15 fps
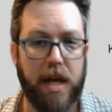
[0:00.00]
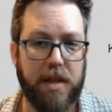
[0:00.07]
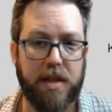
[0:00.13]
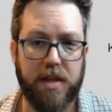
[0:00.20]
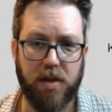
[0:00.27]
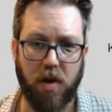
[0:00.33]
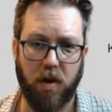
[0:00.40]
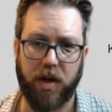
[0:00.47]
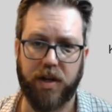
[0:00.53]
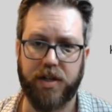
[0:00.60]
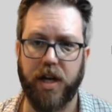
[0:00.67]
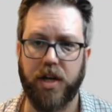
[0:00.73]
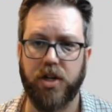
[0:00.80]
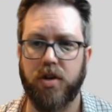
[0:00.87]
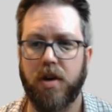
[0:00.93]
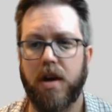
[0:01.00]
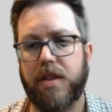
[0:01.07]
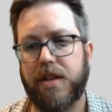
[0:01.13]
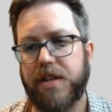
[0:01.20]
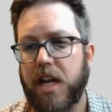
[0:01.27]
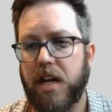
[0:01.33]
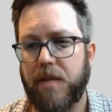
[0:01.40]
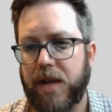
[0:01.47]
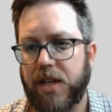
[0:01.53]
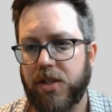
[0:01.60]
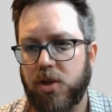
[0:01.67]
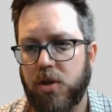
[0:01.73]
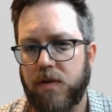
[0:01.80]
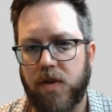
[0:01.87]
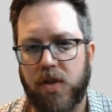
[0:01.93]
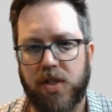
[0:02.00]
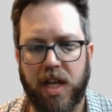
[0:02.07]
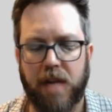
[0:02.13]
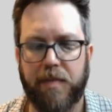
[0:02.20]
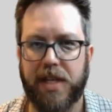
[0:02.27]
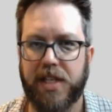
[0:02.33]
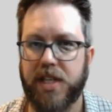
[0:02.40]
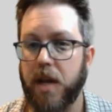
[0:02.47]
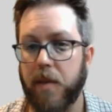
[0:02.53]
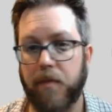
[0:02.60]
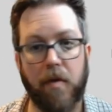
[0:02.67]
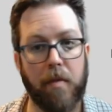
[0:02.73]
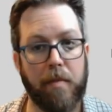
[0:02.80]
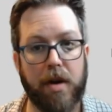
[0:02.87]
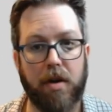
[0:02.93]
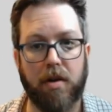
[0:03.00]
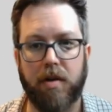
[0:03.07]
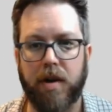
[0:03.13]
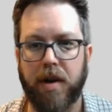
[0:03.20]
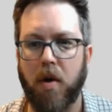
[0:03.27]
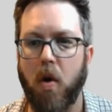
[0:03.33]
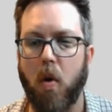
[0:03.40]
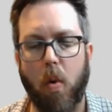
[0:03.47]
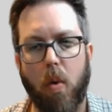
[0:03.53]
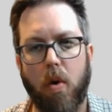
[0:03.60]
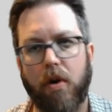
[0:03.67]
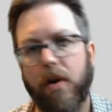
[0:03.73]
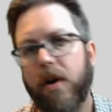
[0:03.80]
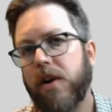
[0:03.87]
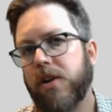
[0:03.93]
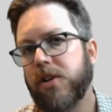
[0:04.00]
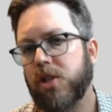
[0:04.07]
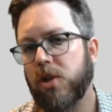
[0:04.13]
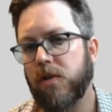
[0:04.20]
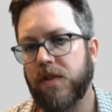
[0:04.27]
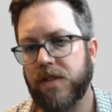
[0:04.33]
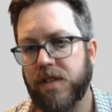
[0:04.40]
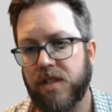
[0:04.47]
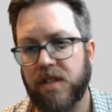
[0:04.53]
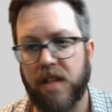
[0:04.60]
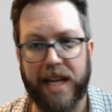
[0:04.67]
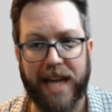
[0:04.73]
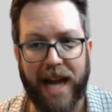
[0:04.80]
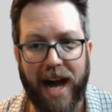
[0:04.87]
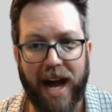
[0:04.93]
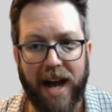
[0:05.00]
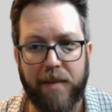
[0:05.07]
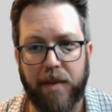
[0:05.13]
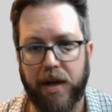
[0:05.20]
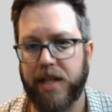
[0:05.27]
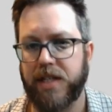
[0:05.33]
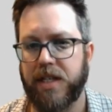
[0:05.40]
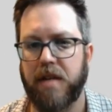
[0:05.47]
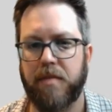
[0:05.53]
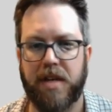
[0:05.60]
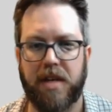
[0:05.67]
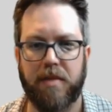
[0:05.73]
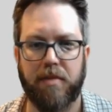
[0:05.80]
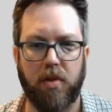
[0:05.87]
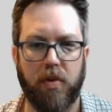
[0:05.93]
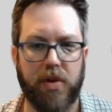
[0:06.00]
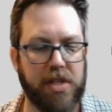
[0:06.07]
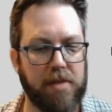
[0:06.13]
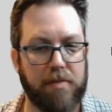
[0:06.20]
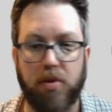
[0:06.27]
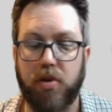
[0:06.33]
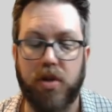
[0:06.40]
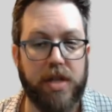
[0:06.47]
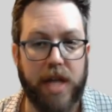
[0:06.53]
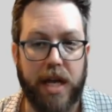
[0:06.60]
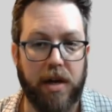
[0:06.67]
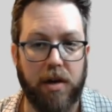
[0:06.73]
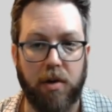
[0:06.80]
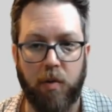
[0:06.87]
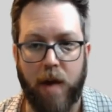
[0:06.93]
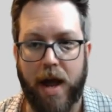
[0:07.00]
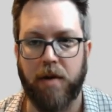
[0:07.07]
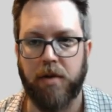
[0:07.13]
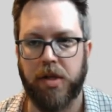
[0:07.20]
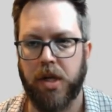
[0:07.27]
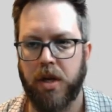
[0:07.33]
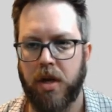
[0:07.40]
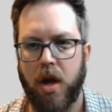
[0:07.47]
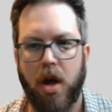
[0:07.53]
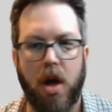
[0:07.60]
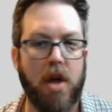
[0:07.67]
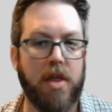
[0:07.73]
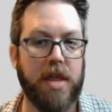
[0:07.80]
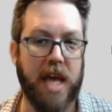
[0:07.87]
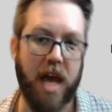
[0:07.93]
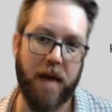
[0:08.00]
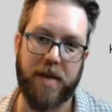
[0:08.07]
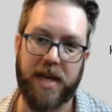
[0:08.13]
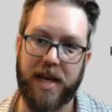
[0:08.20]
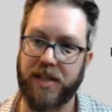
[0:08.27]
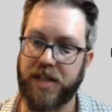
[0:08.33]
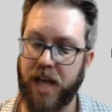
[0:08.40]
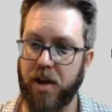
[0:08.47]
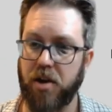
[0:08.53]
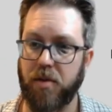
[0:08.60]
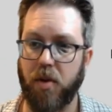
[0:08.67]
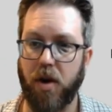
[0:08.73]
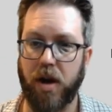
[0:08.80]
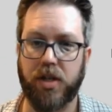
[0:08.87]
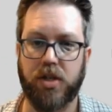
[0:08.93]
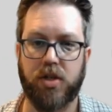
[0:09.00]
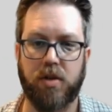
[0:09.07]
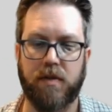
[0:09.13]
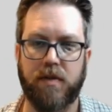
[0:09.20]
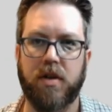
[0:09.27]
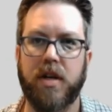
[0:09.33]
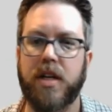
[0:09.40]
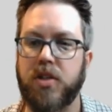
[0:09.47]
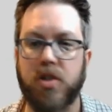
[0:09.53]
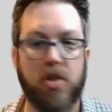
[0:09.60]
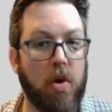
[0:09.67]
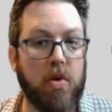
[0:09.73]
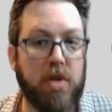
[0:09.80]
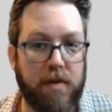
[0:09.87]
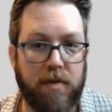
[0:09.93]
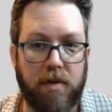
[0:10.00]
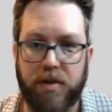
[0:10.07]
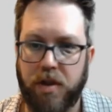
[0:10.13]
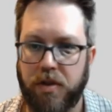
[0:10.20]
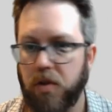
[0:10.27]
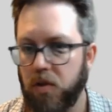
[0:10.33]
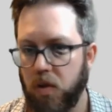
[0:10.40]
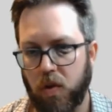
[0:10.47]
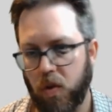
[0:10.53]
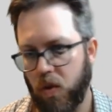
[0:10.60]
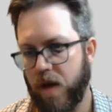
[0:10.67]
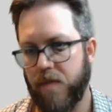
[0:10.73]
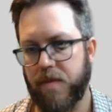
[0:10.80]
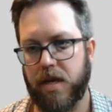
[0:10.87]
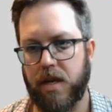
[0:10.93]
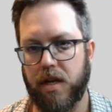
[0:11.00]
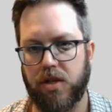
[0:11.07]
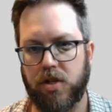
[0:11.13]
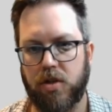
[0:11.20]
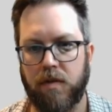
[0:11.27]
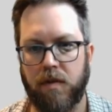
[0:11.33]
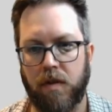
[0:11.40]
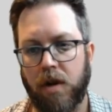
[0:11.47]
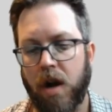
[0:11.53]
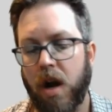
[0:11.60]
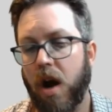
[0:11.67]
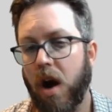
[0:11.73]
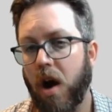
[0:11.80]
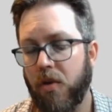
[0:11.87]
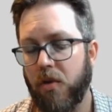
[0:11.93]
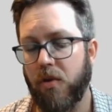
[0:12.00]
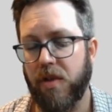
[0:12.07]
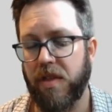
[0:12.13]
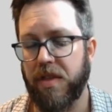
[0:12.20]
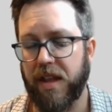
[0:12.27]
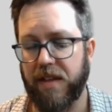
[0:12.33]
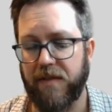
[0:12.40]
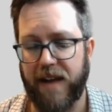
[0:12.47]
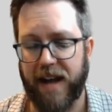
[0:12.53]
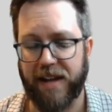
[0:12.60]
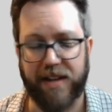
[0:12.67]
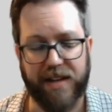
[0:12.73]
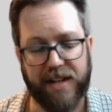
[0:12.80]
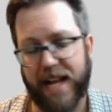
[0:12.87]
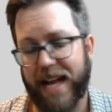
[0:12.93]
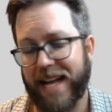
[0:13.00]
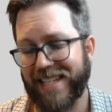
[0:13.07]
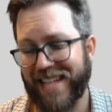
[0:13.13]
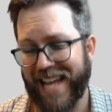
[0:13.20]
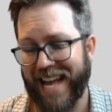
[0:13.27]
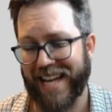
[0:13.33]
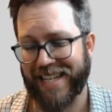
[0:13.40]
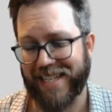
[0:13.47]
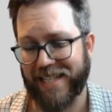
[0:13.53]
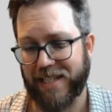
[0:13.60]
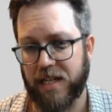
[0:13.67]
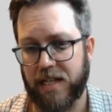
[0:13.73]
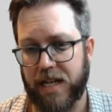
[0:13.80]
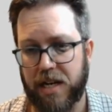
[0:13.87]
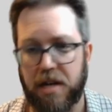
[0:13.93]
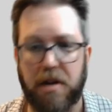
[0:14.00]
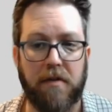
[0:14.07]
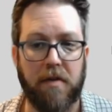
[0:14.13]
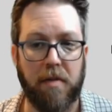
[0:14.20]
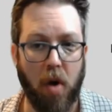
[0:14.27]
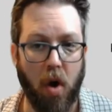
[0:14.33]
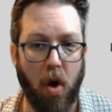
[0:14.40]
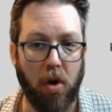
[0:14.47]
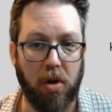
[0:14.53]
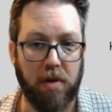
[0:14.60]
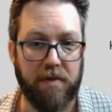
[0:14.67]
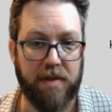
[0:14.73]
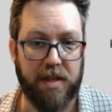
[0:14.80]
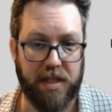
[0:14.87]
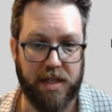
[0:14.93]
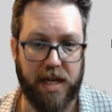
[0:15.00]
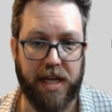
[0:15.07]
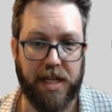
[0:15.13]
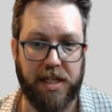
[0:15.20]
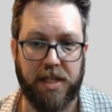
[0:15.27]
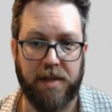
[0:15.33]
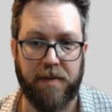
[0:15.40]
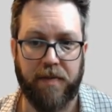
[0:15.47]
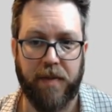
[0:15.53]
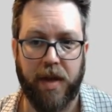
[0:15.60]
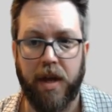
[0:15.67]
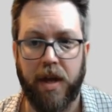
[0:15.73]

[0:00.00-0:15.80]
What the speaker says: In this architecture, the database servers can be set up for mirroring, or services like HiByte can be employed to push data around. The MES Enterprise server is no different than the local MES server, other than the fact that it has access to data from all of the sites.